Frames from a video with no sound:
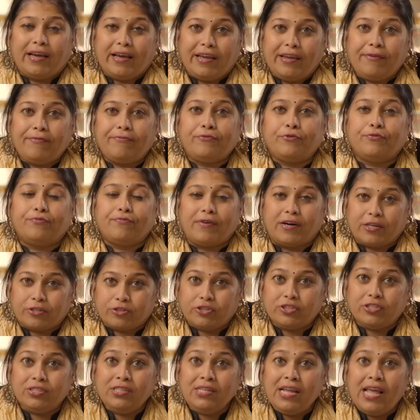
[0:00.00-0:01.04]
life to
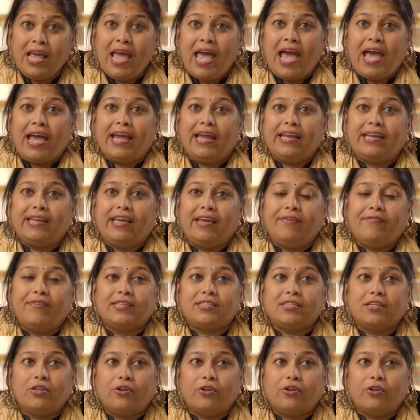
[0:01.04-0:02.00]
function. It gave us